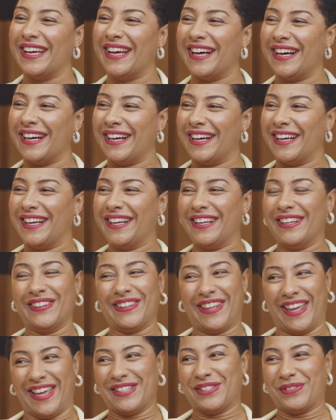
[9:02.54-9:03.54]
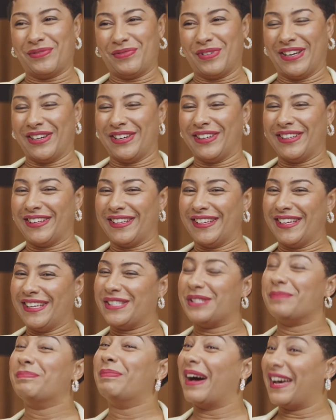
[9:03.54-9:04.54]
Okay, it's weird.
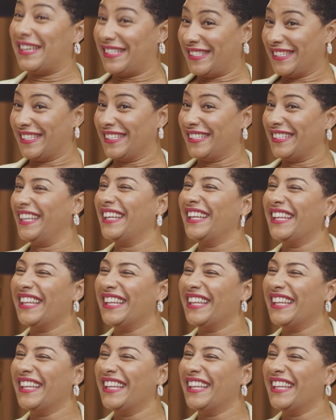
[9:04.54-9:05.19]
It's bison.